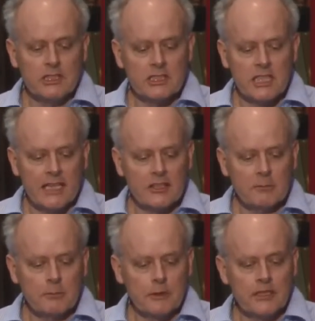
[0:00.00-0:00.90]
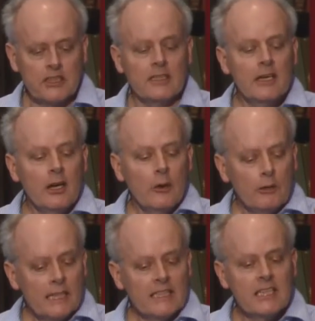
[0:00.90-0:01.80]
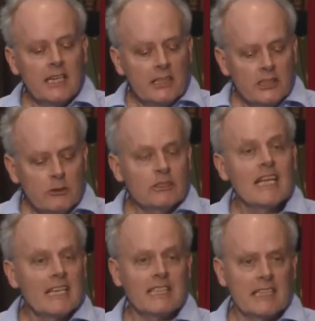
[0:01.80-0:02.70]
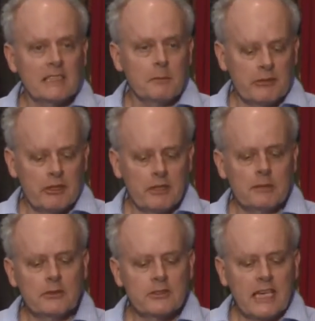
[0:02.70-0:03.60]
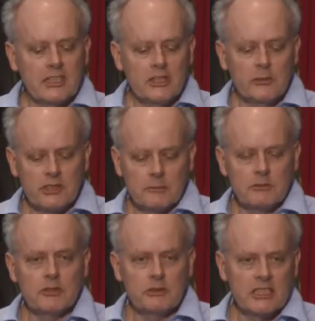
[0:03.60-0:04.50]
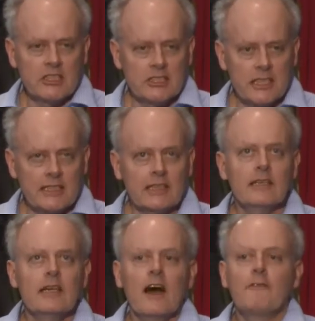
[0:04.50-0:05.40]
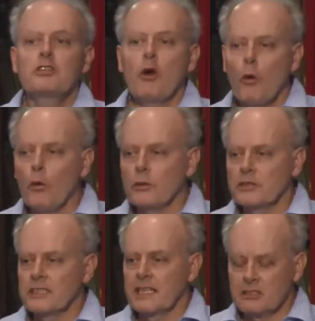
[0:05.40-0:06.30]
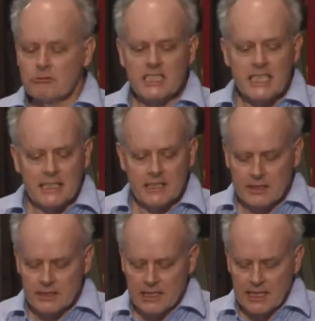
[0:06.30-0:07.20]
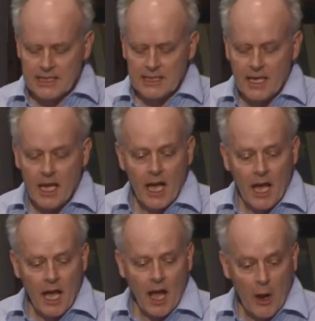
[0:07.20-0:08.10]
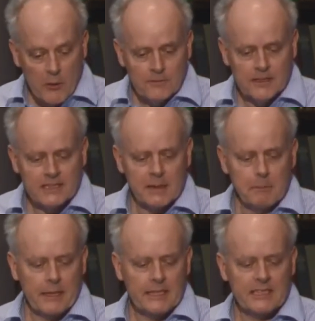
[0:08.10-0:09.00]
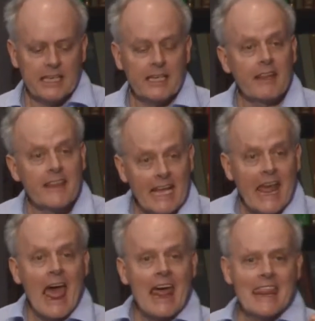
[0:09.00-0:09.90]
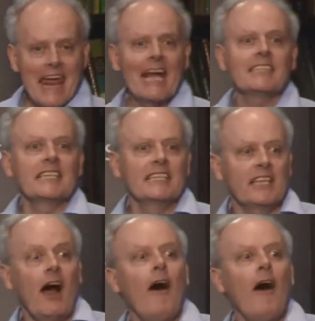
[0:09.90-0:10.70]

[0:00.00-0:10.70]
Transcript: the selection pressure, or at least use less antimicrobials and use them judiciously. Of course, that is ridiculously oversimplistic, and I think that is